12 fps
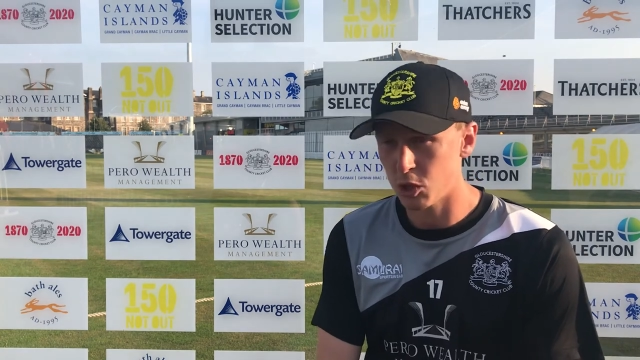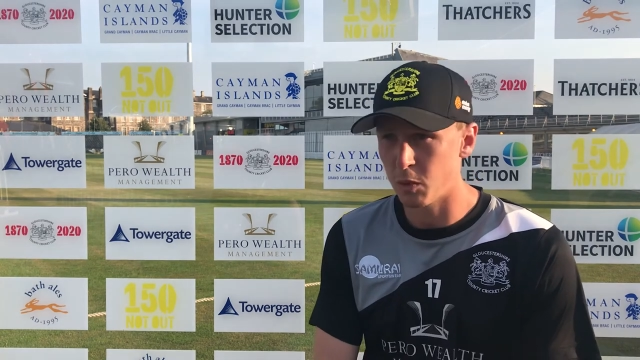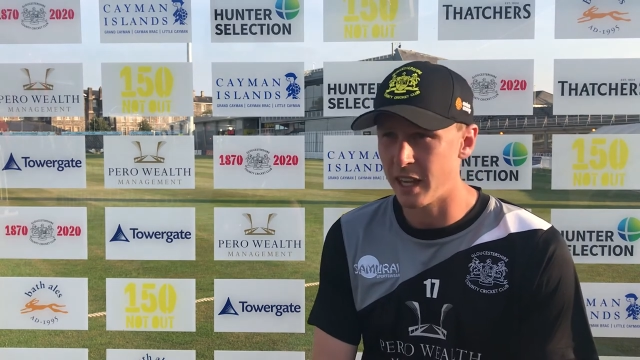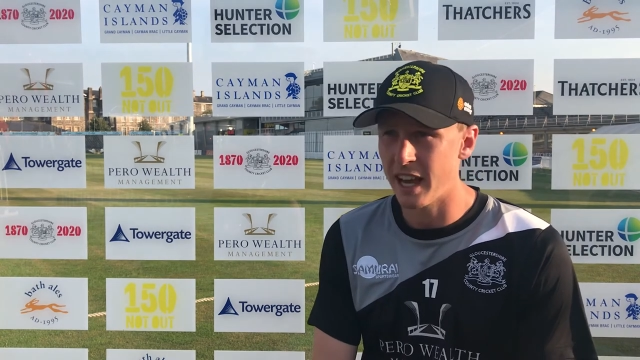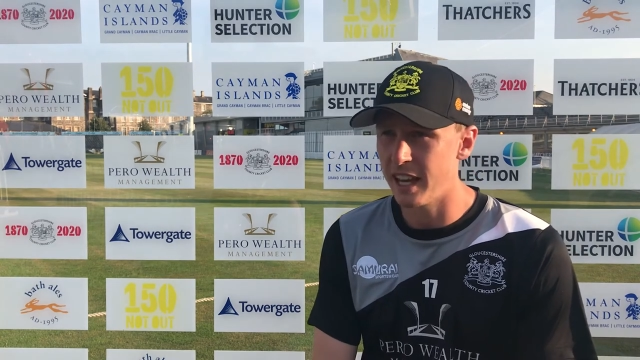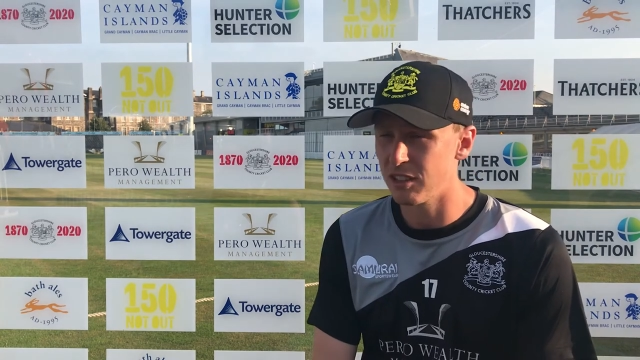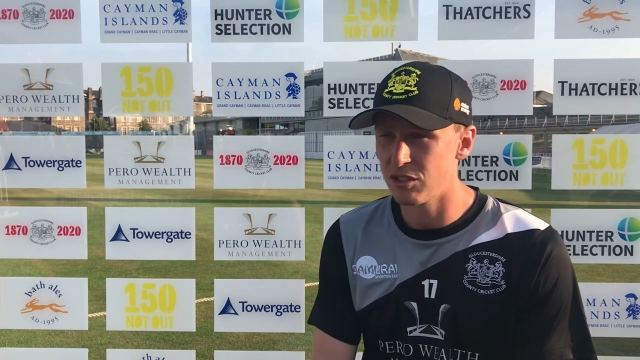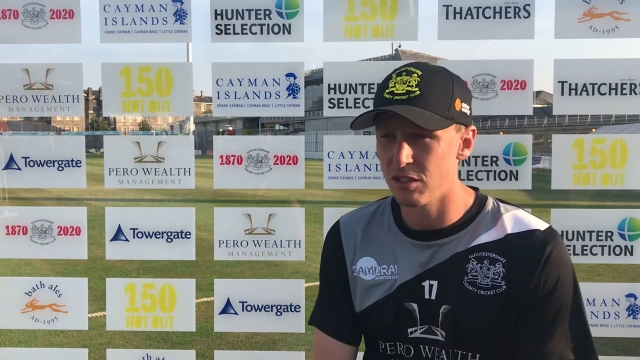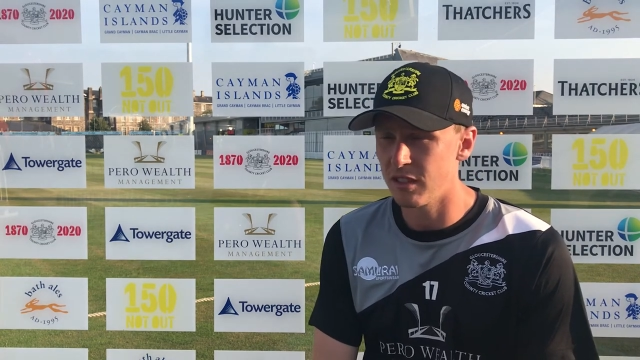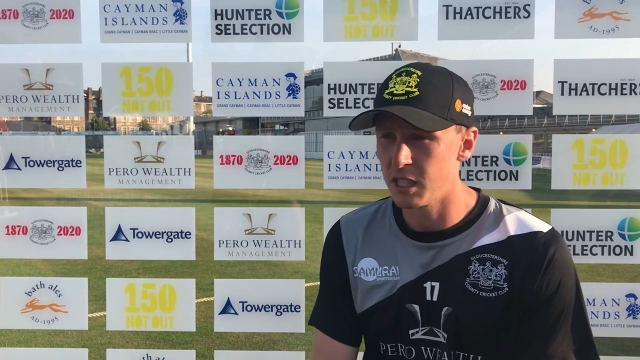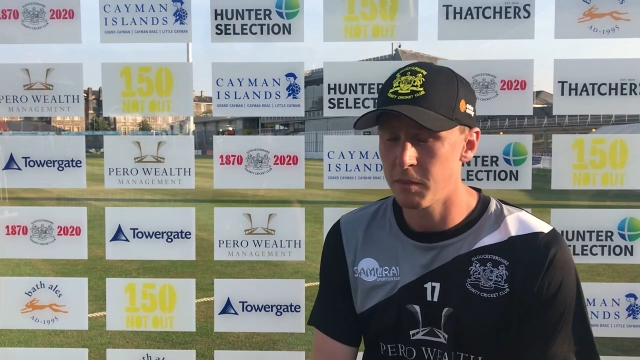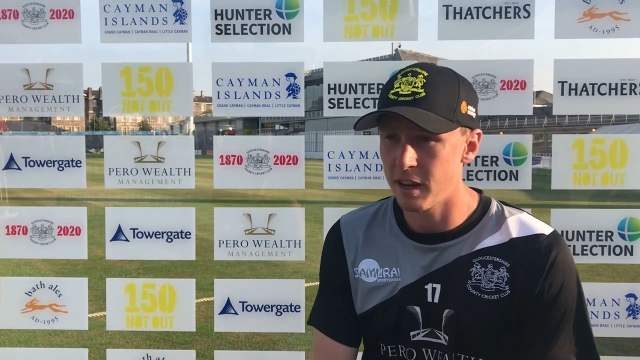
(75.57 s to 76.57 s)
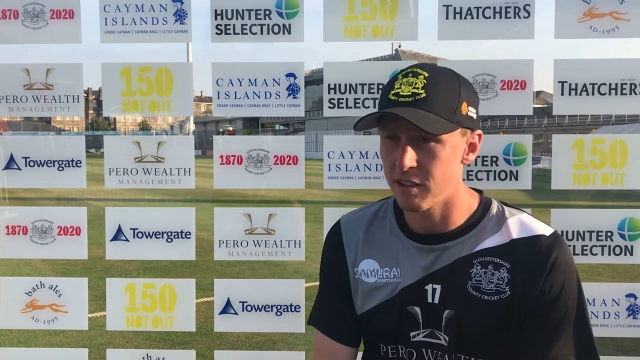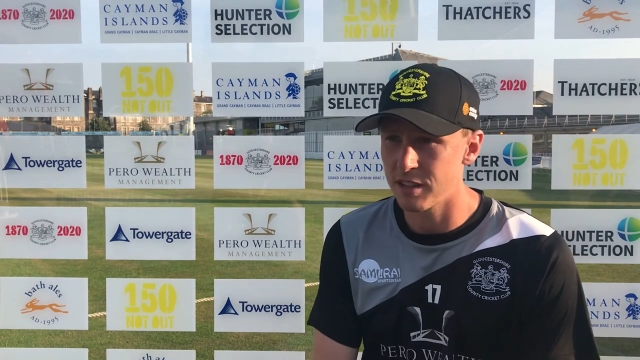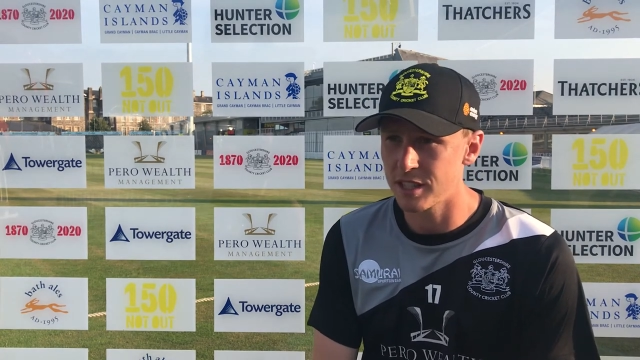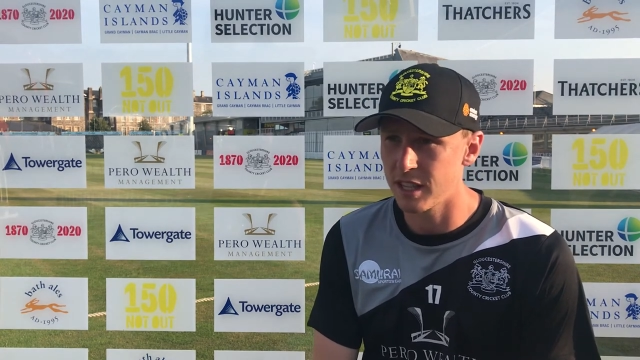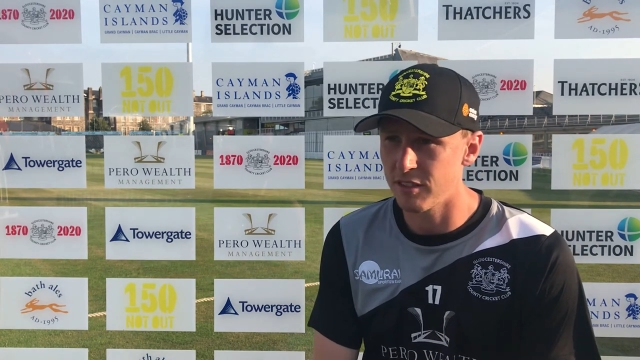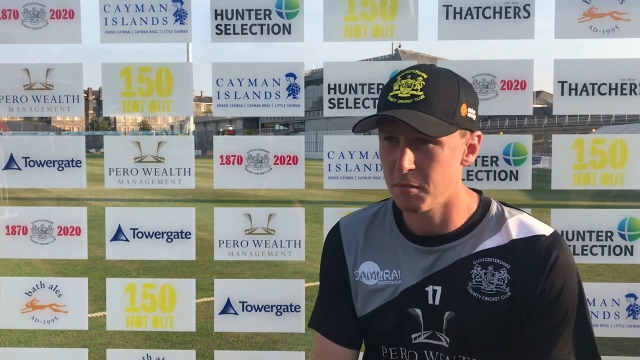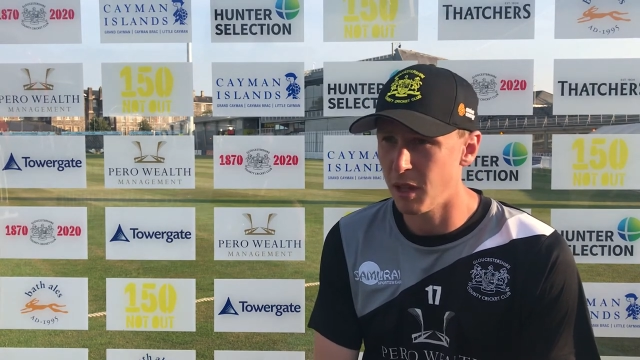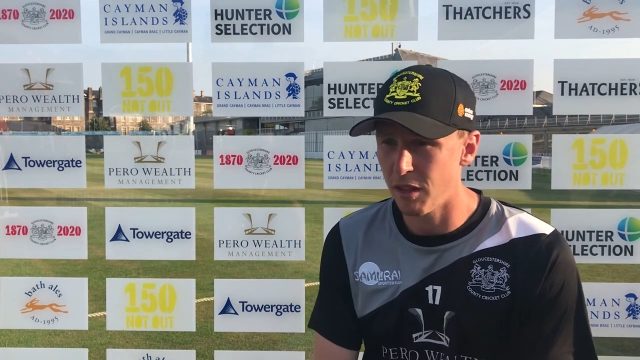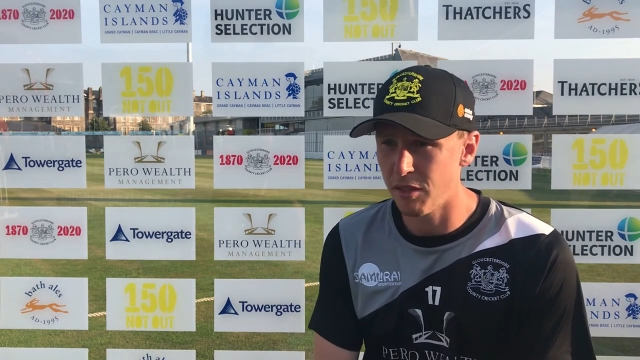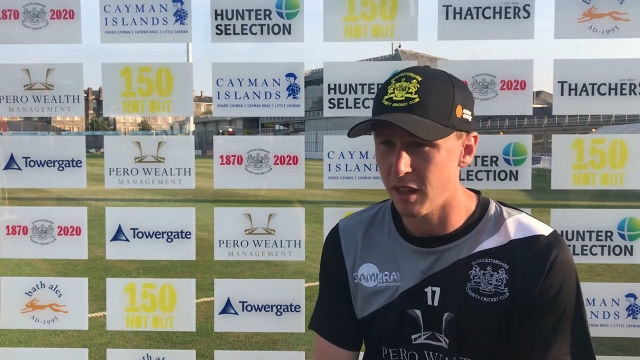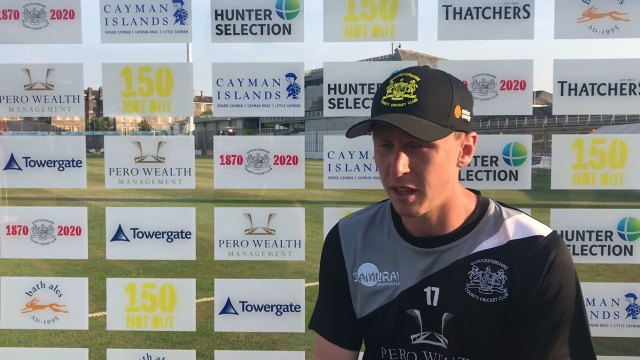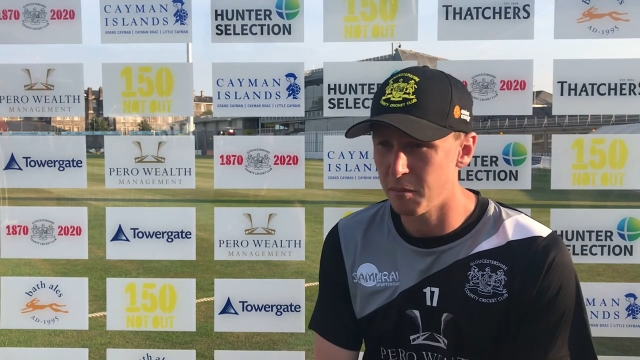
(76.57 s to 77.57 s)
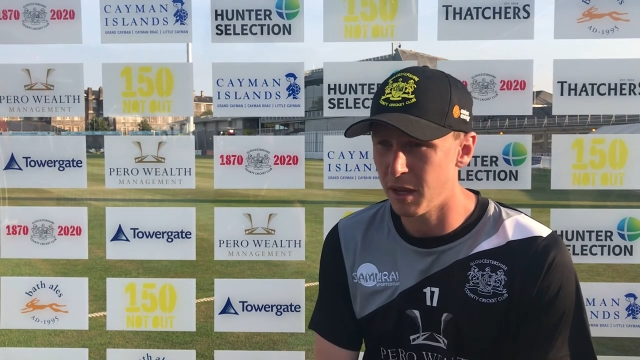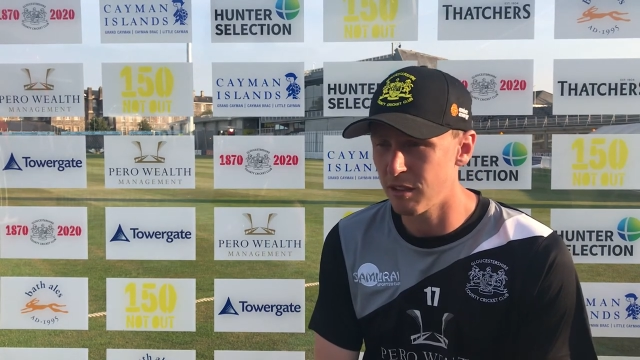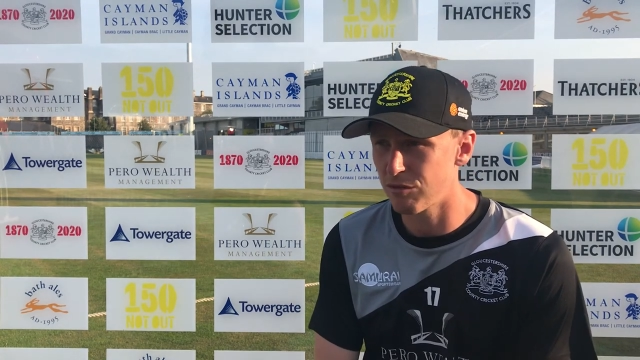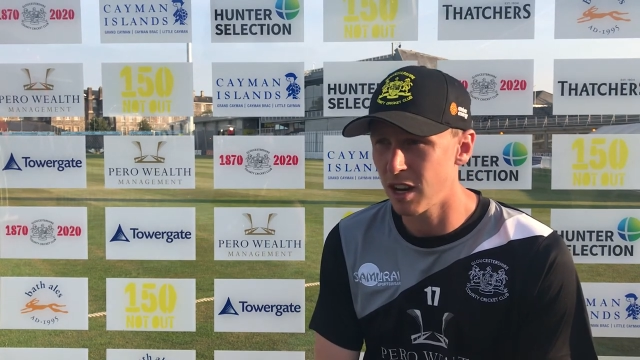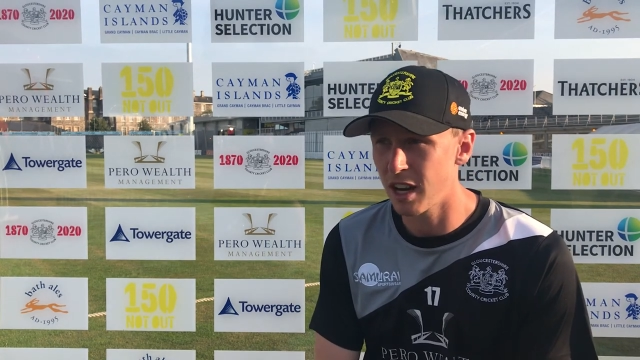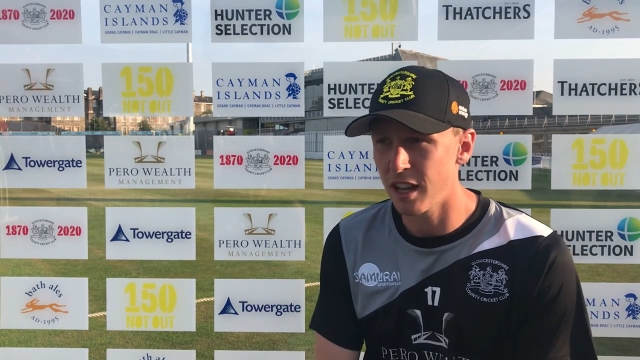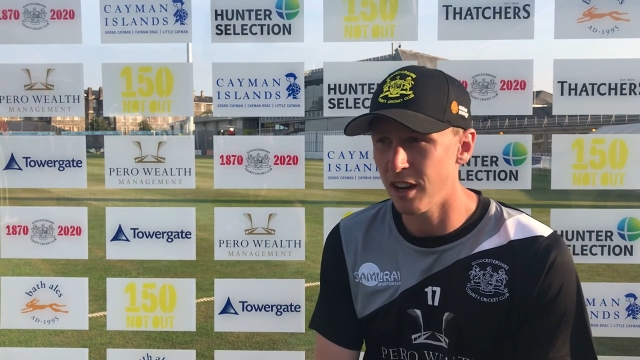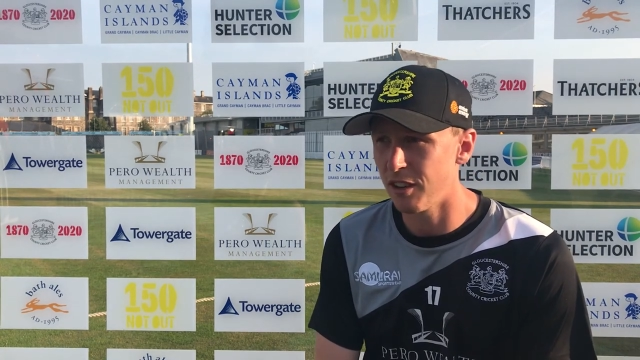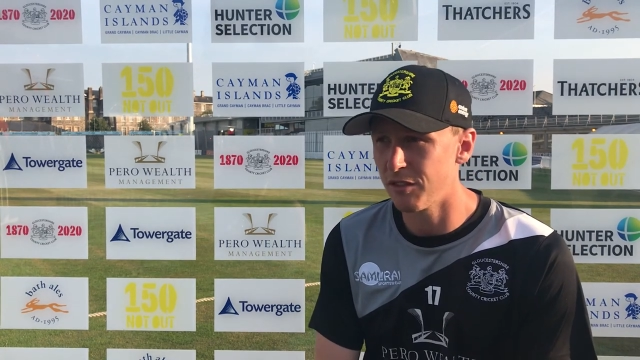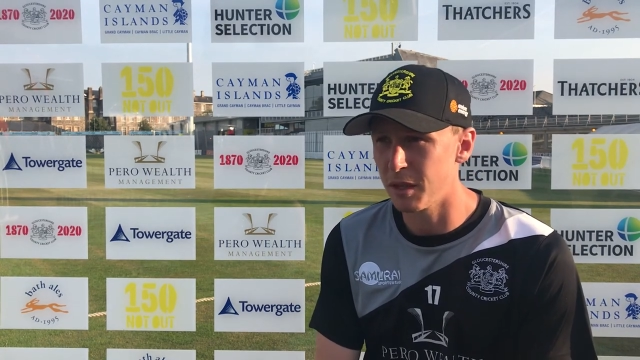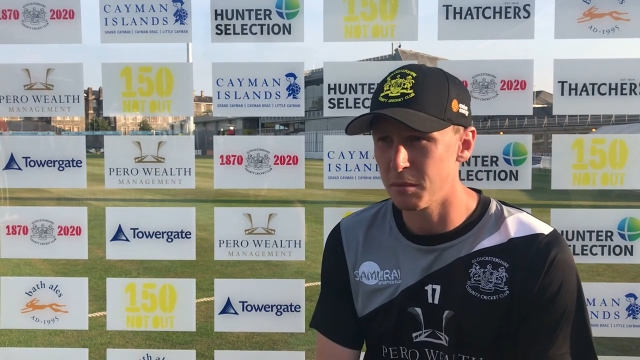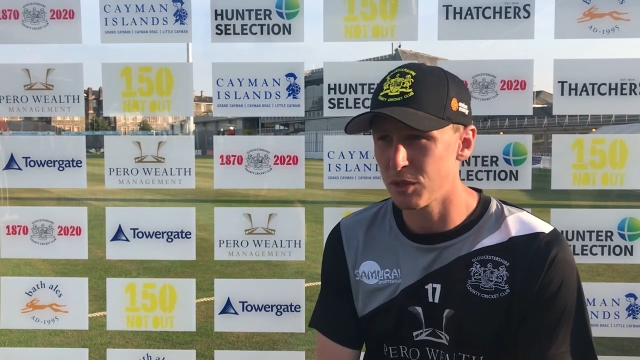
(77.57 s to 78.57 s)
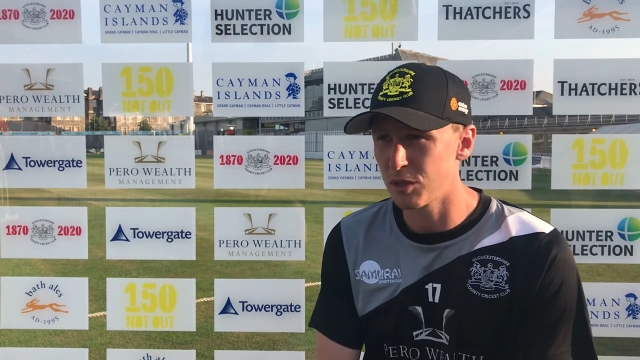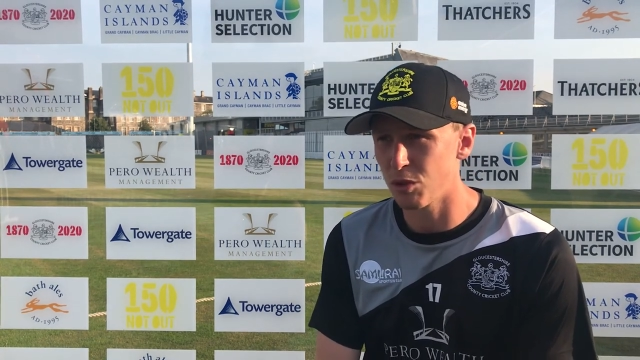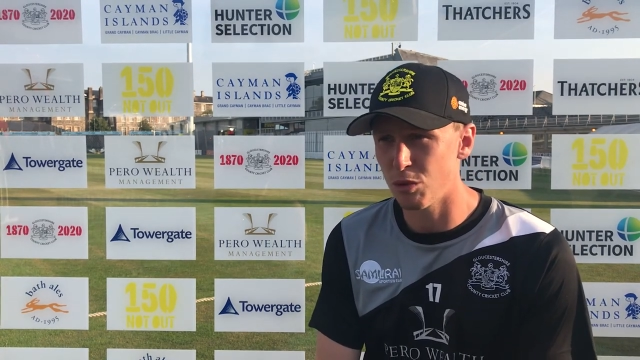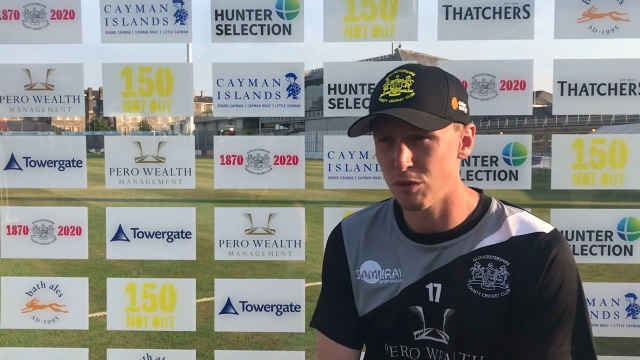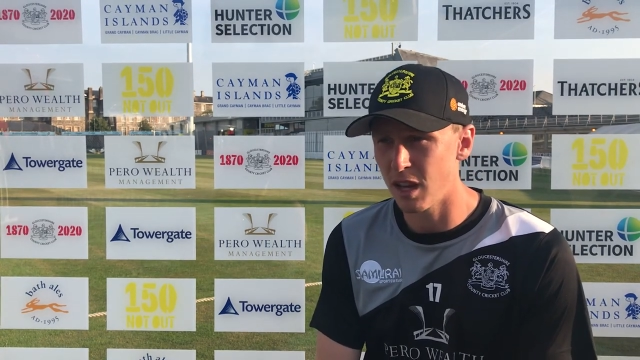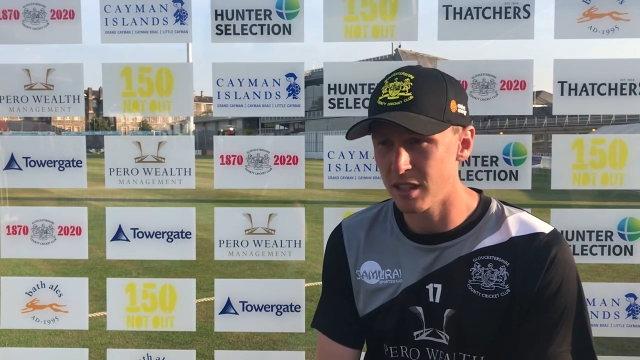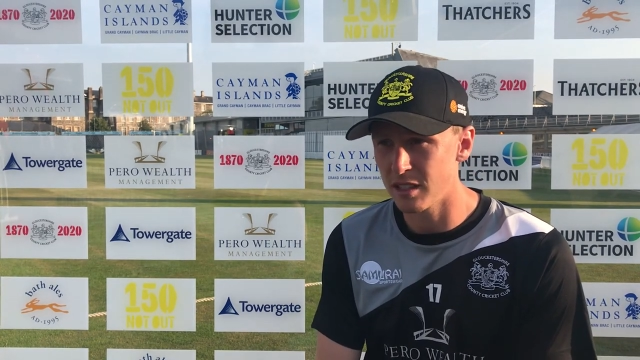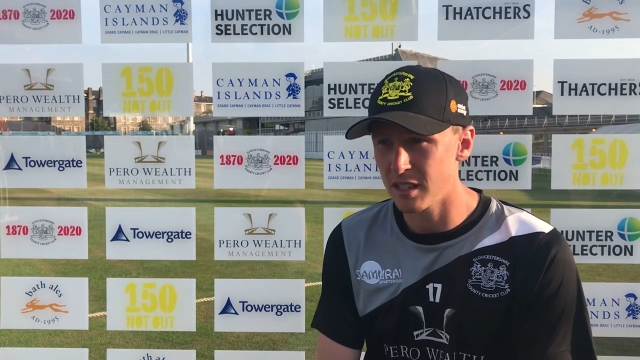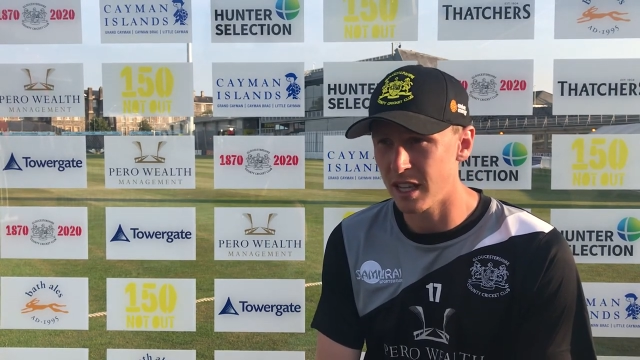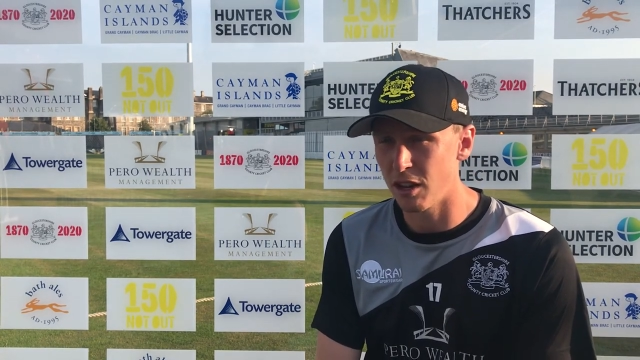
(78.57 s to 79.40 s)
as we can during these periods, give them nothing, make it really hard for them to score runs,